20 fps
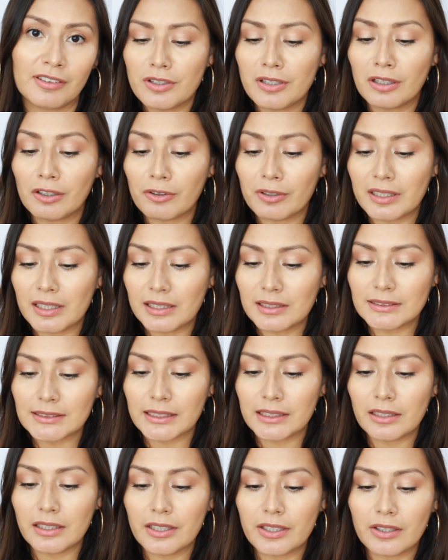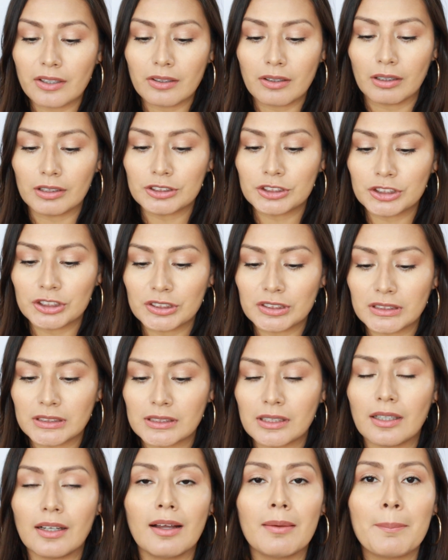The ingredients in here are
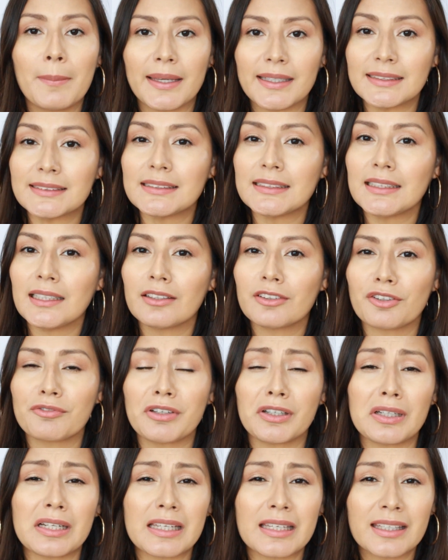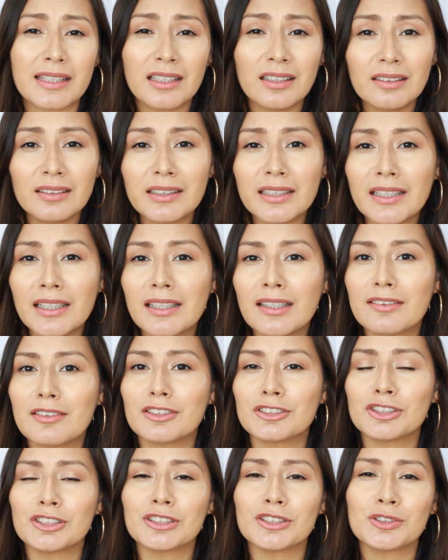just amazing. They're very healing.
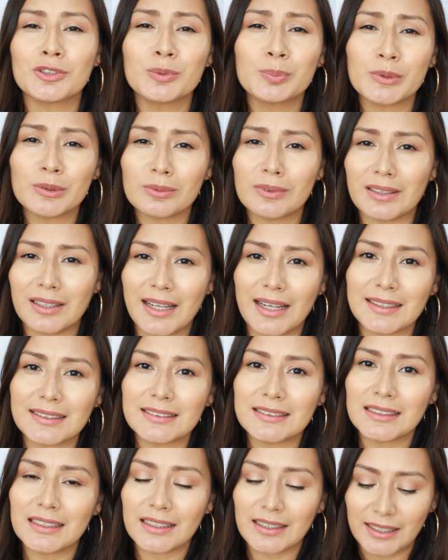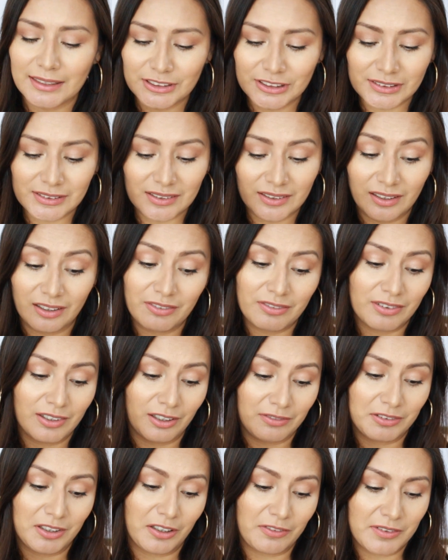They're just super relaxing. I just love,
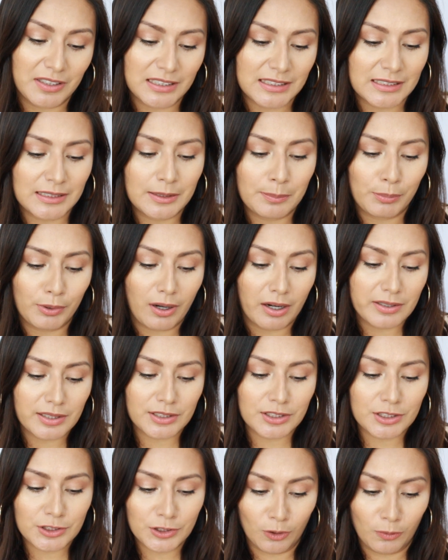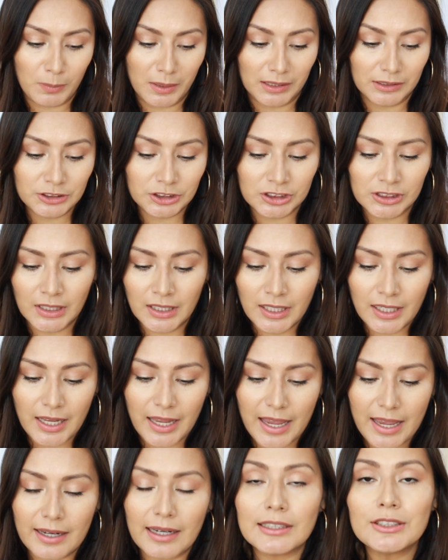love, love this product so much.
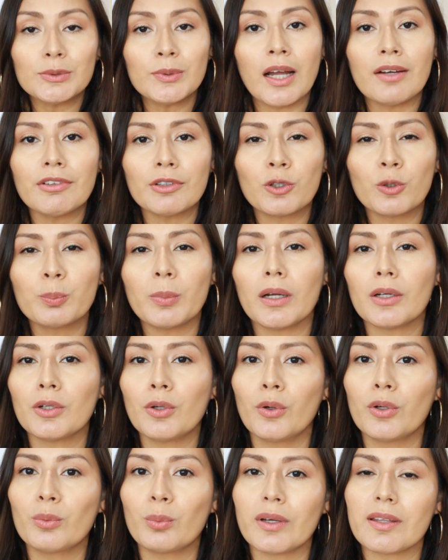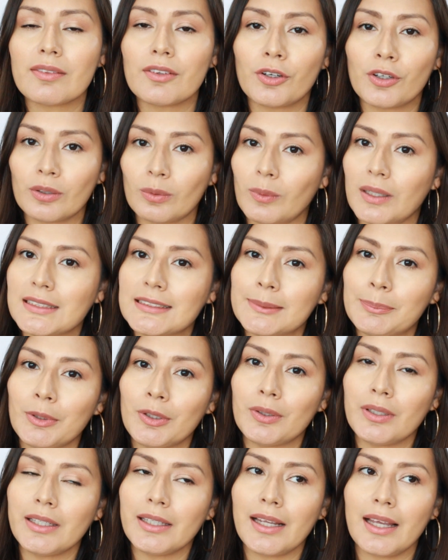And I do have a coupon code with Earthwise
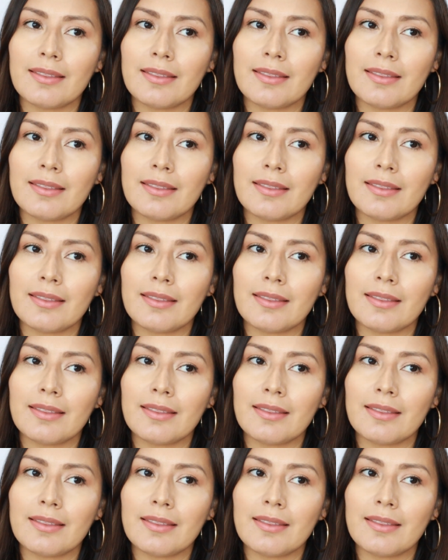Beauty.